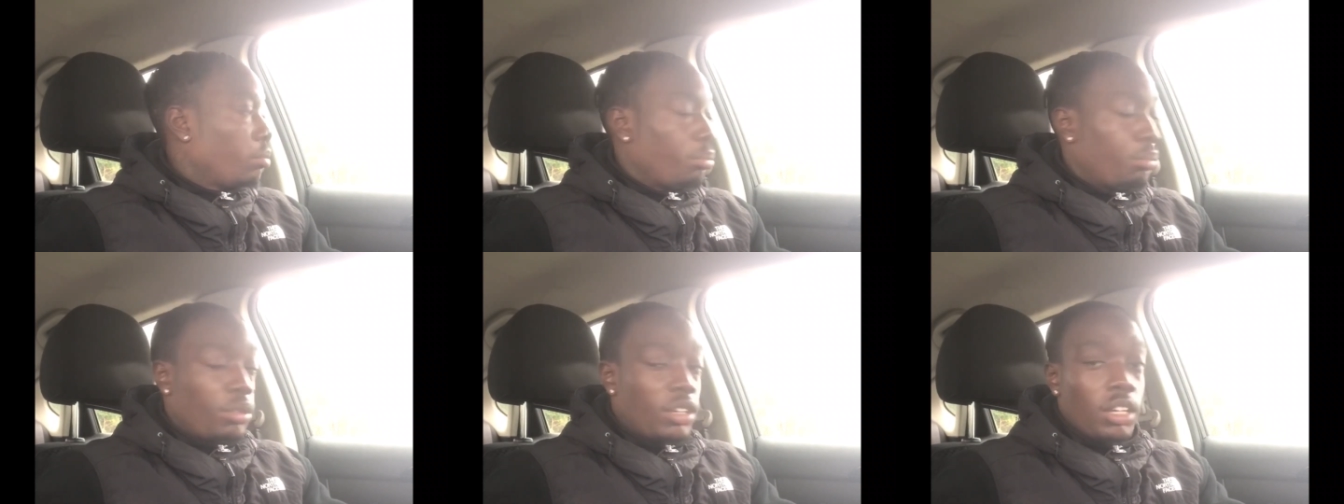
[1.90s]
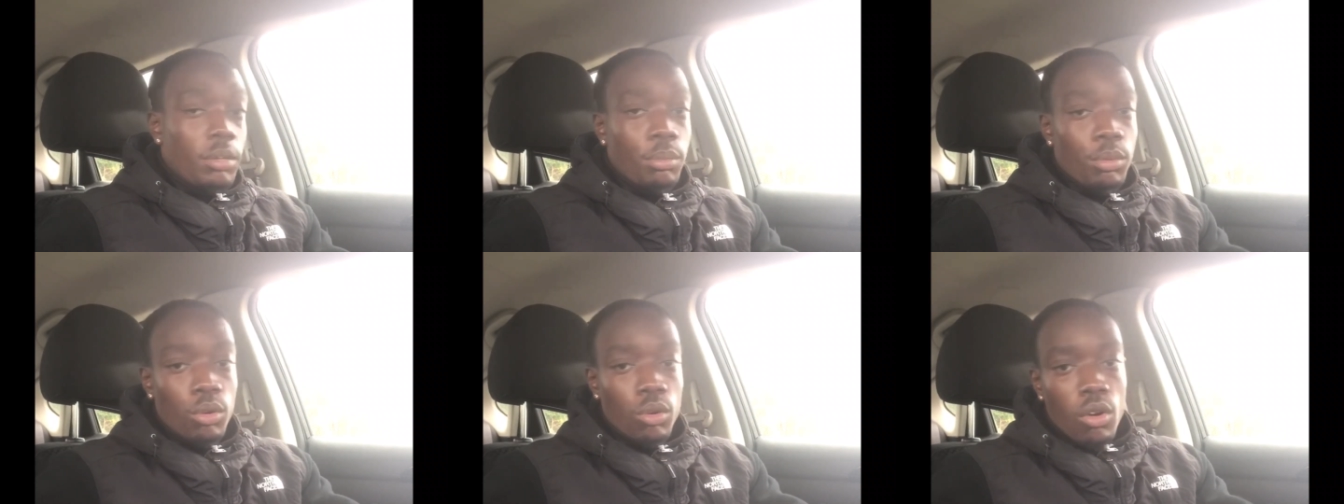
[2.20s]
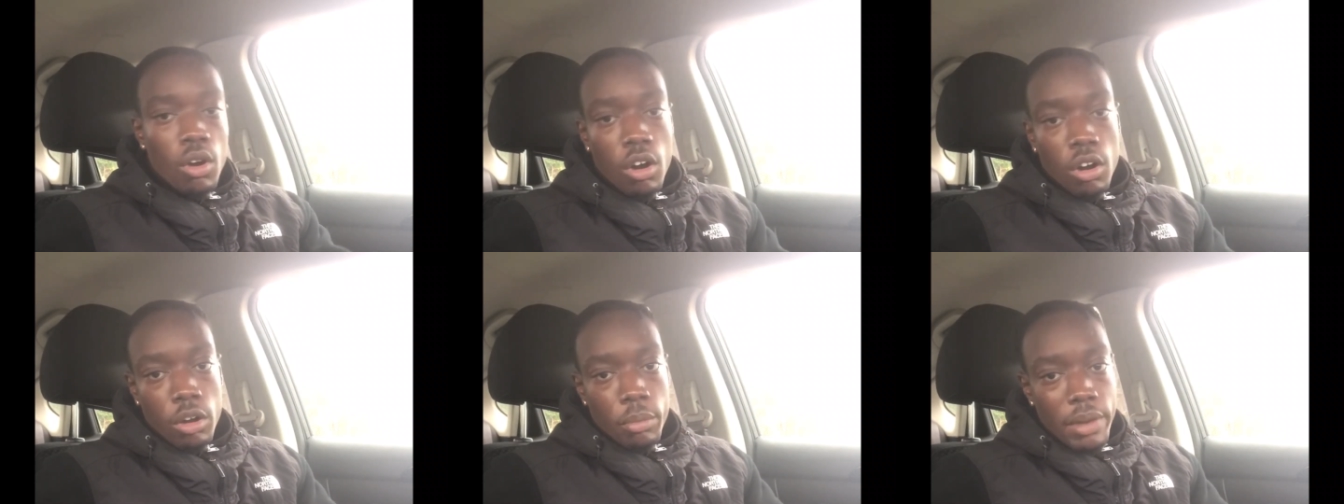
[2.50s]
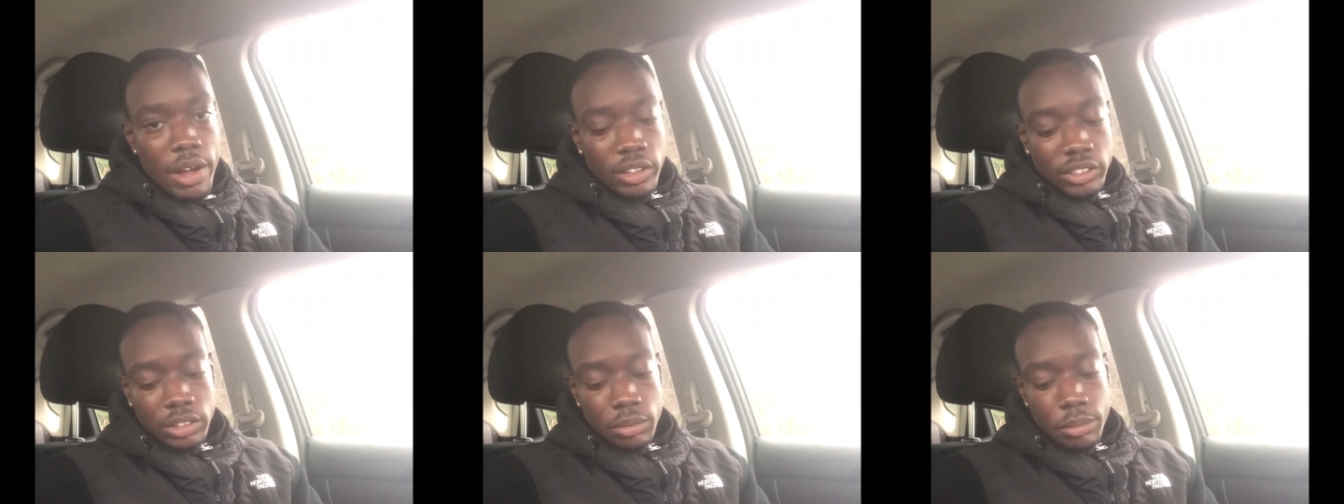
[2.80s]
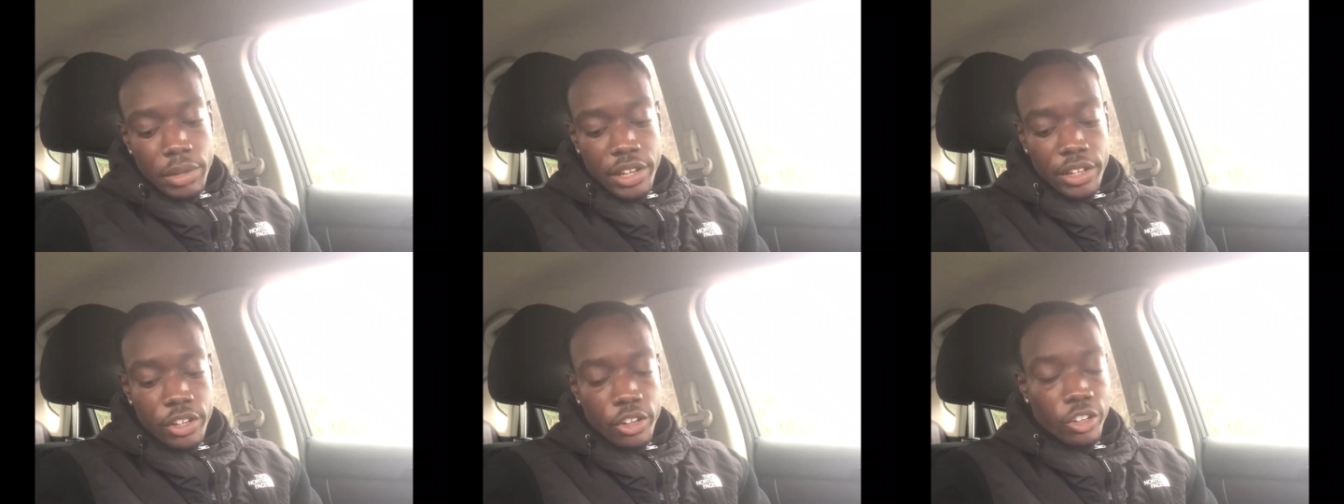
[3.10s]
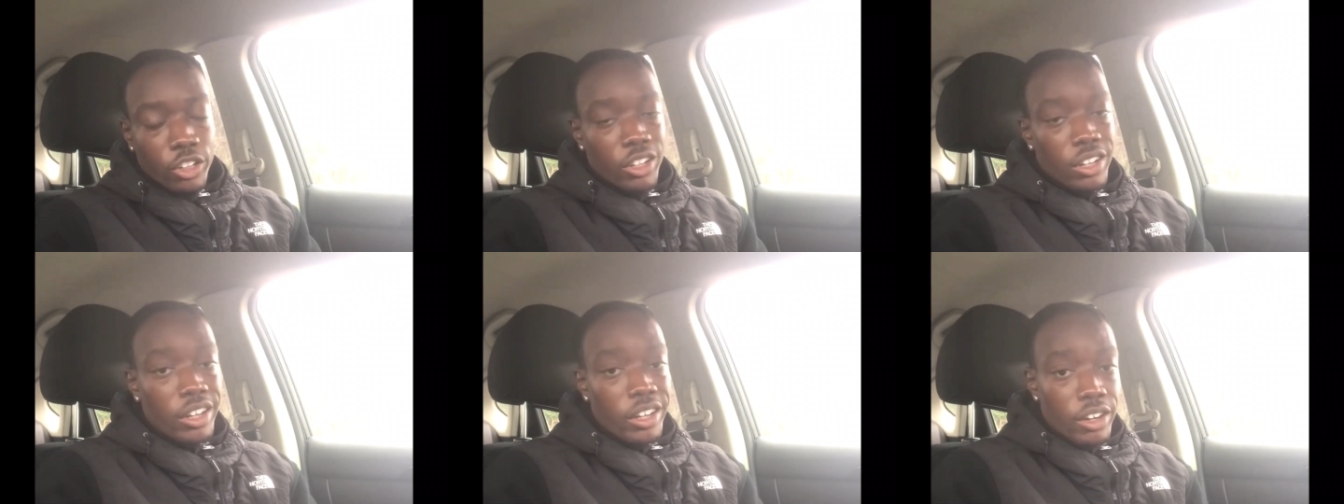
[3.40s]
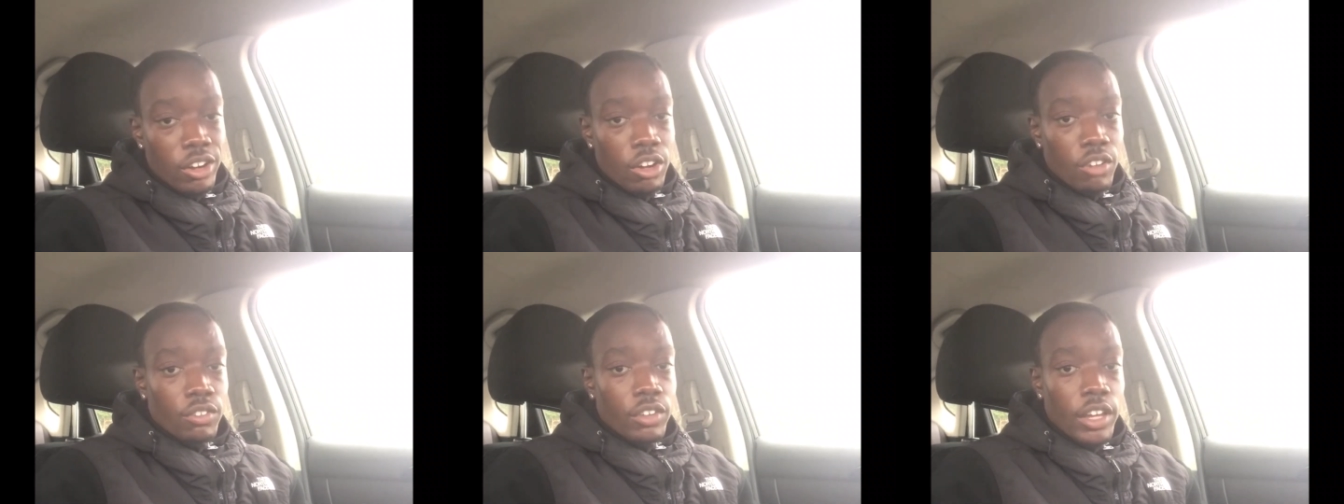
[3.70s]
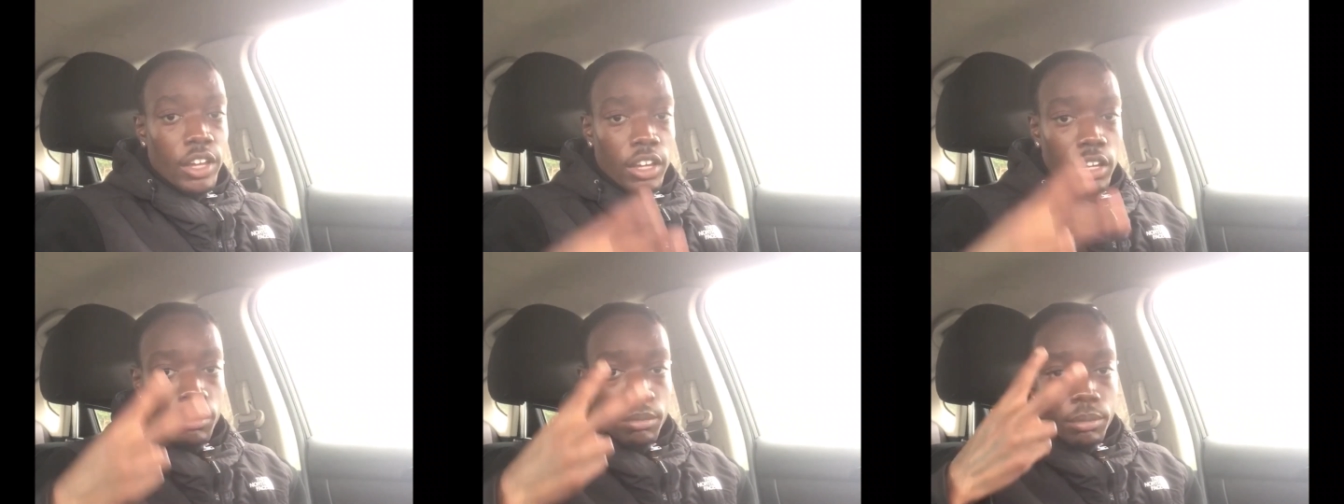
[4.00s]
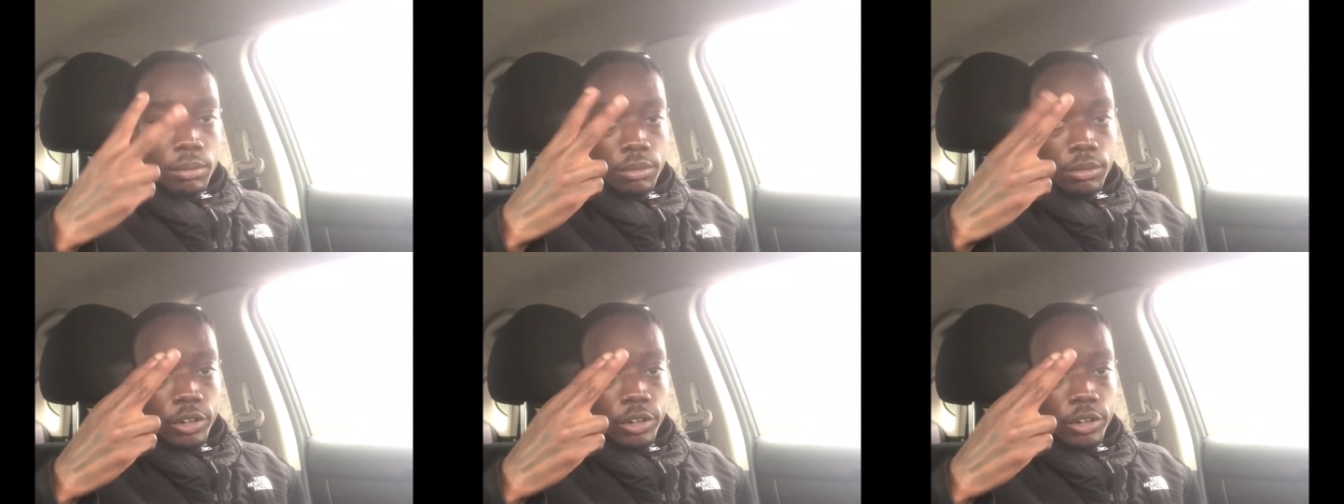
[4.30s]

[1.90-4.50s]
people are about to make your cutoff game,